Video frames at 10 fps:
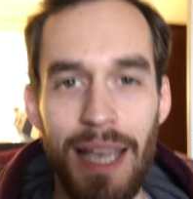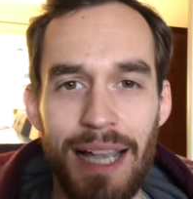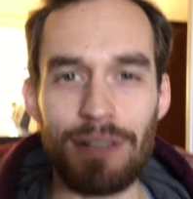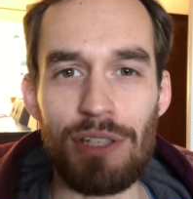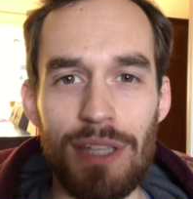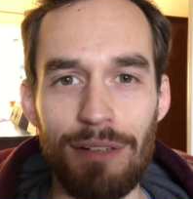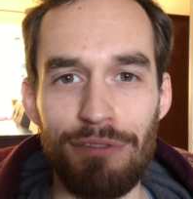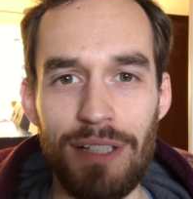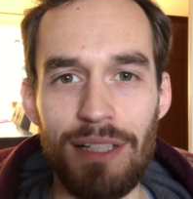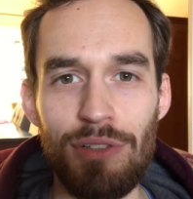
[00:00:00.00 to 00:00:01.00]
how does that
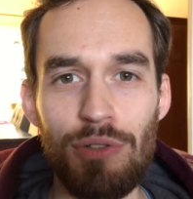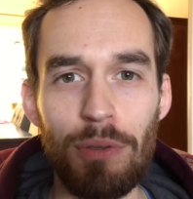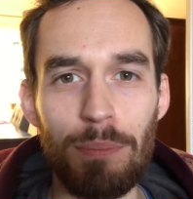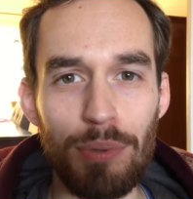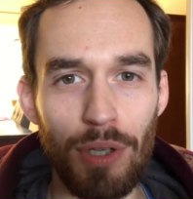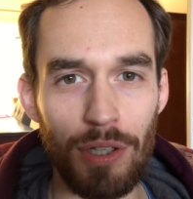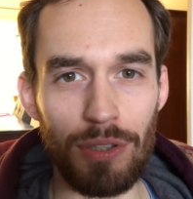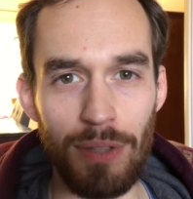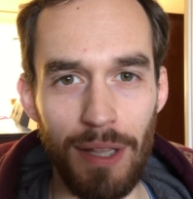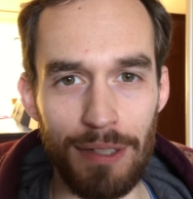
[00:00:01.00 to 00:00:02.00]
fit into your
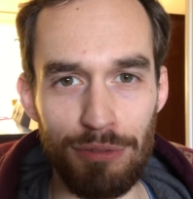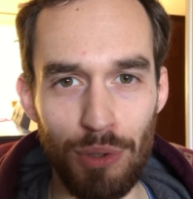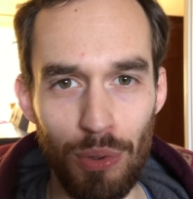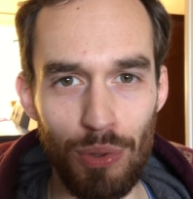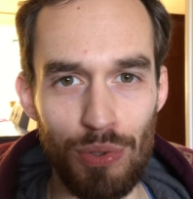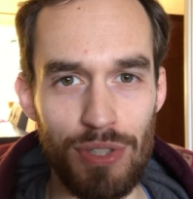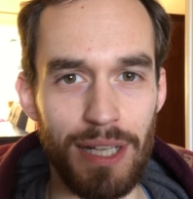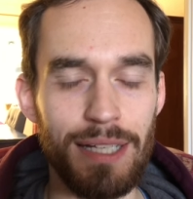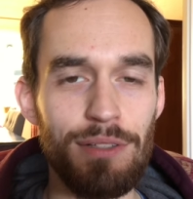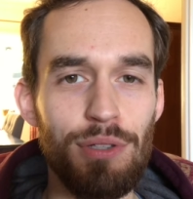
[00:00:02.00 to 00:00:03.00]
broader life goals
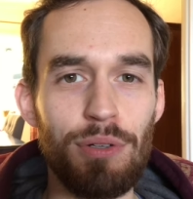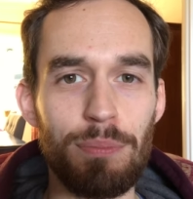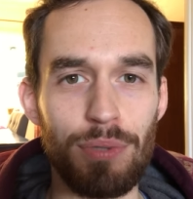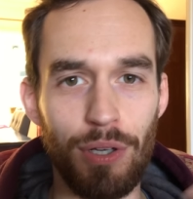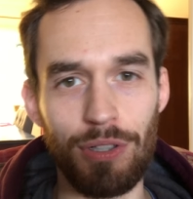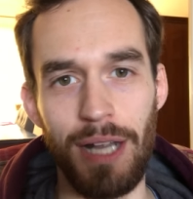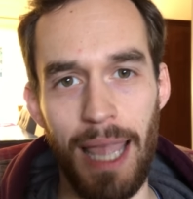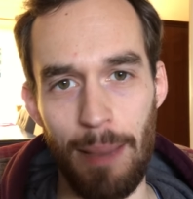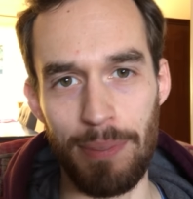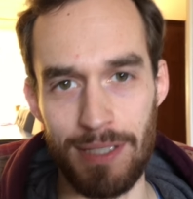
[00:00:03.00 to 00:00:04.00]
and into your broader
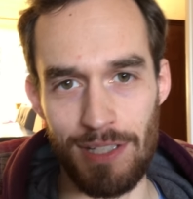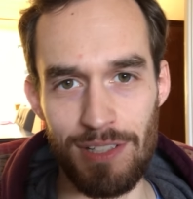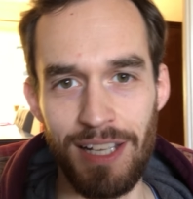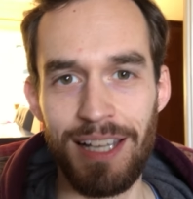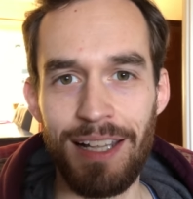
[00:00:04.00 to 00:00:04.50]
happiness?